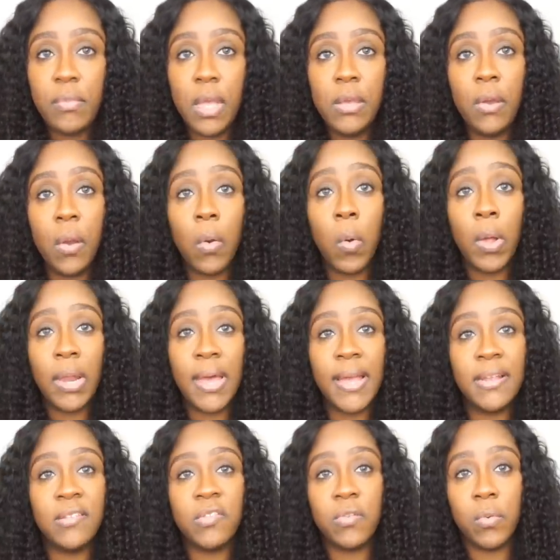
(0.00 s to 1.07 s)
your
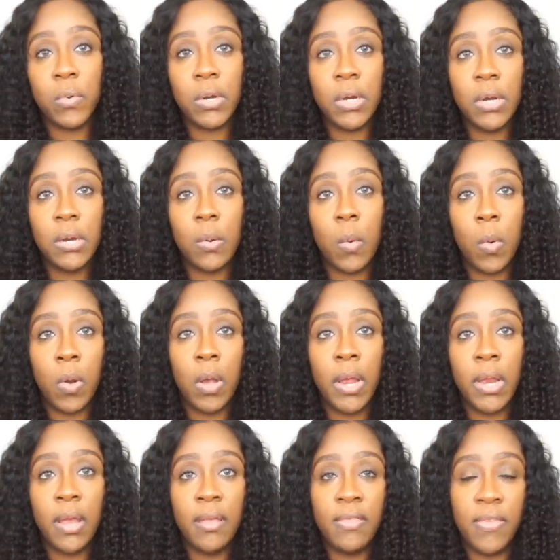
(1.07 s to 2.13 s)
online store
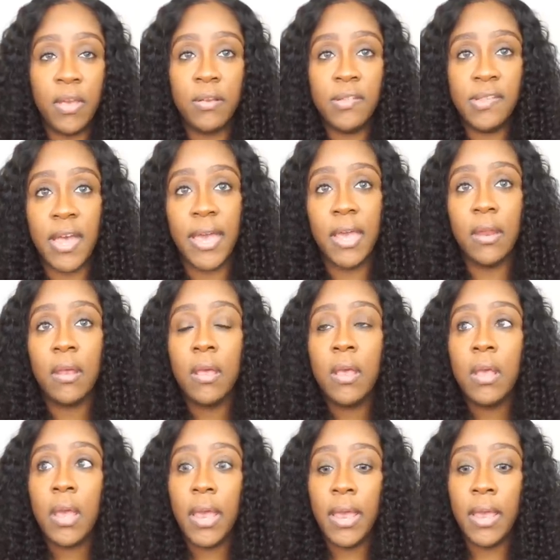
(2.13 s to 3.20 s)
on their site,
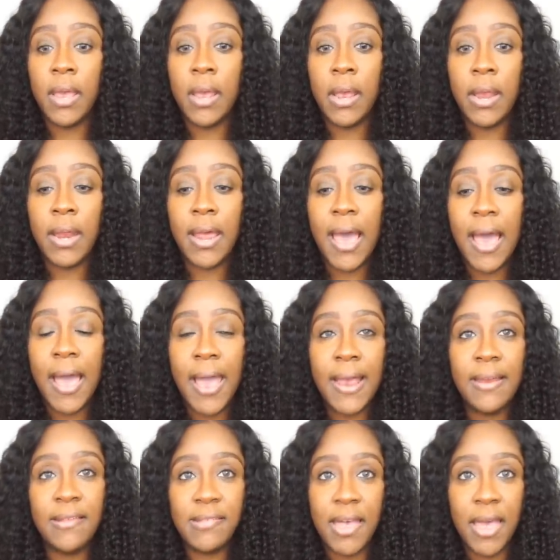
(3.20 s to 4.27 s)
and I
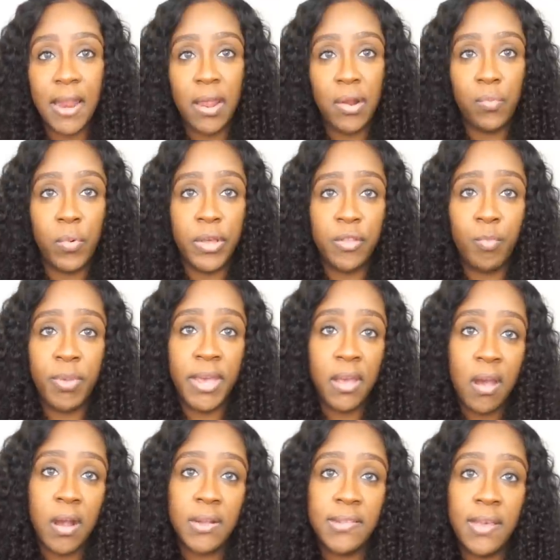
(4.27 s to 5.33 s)
decided with Big
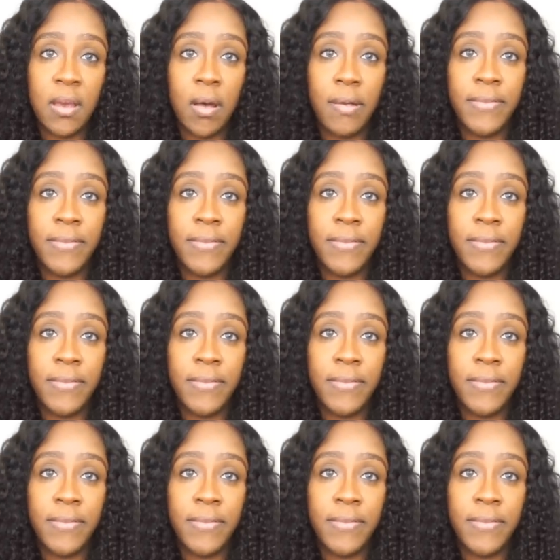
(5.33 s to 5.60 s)
Cartel.